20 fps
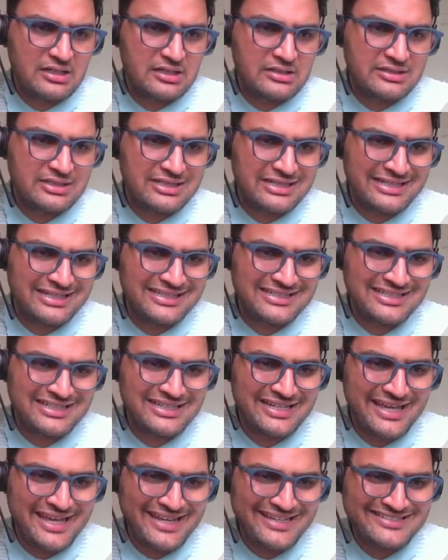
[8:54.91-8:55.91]
the connected
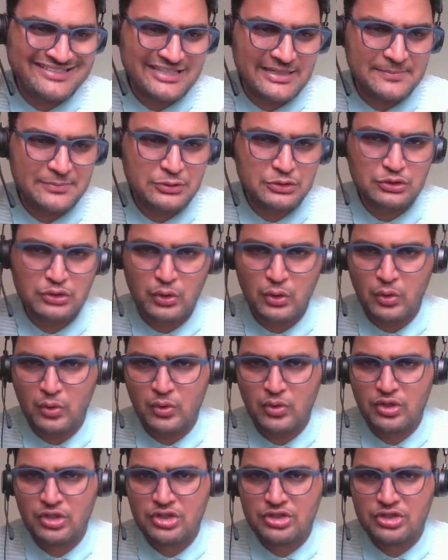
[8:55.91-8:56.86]
x shape to O.